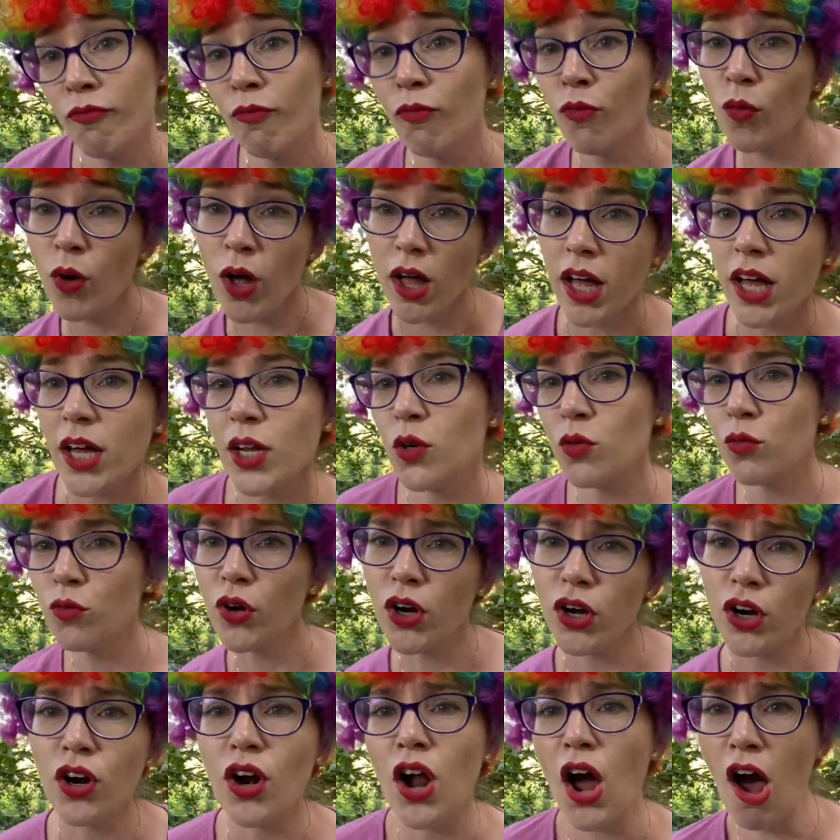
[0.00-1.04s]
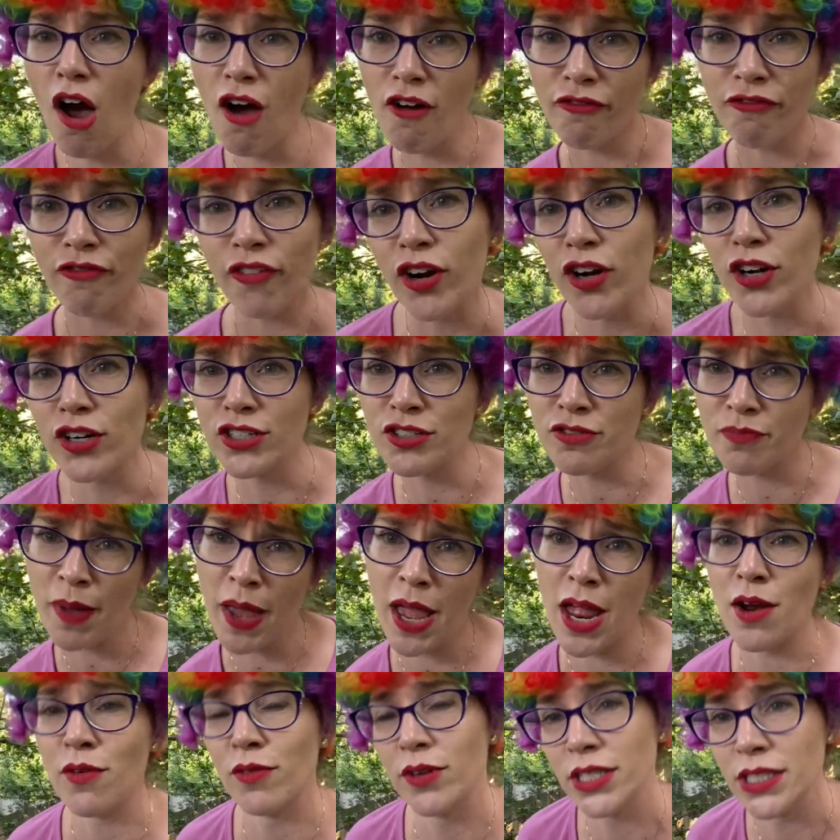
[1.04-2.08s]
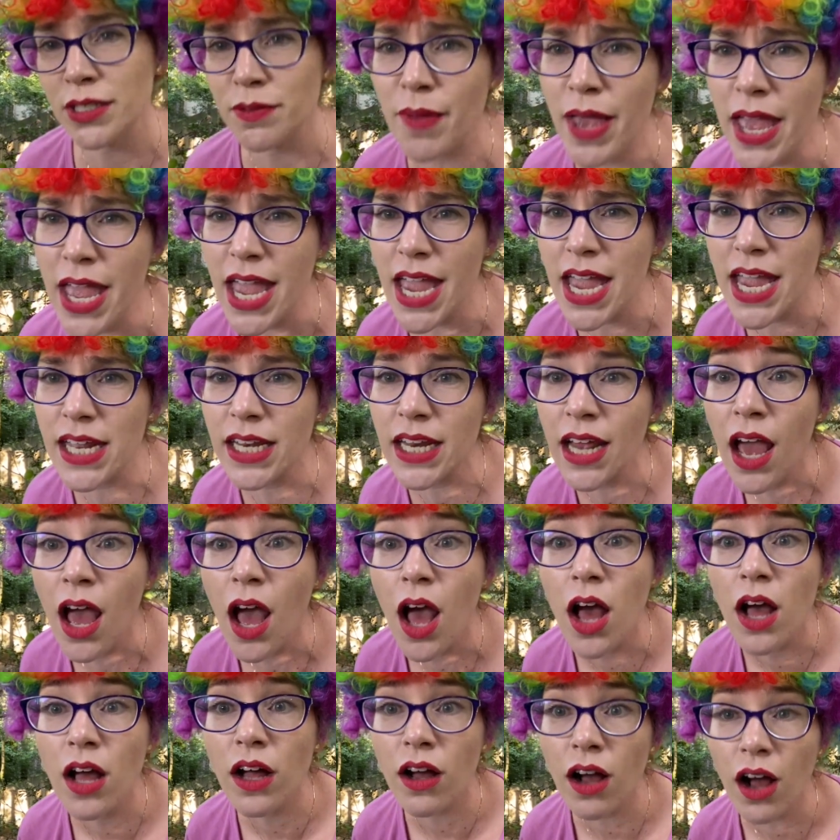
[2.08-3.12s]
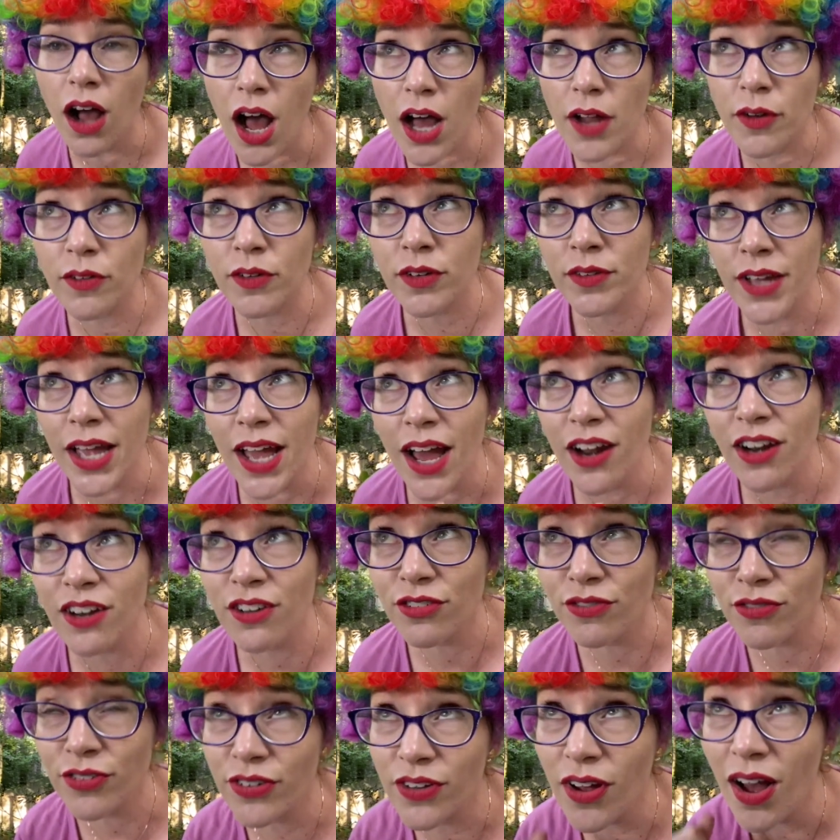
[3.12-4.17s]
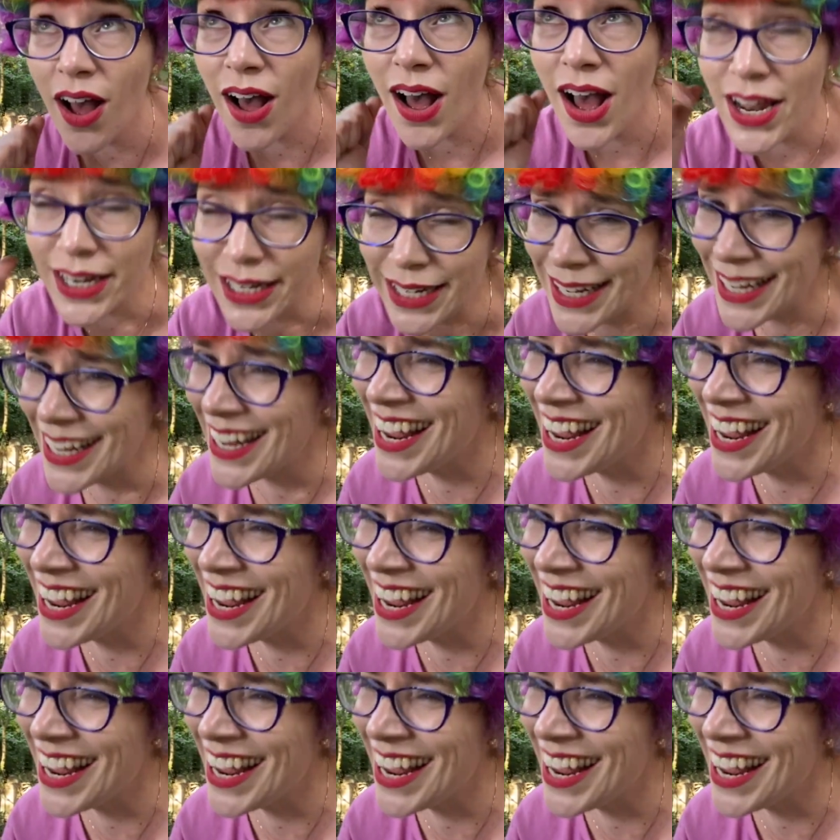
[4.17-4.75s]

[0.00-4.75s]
What were our first parents made? How did he out of body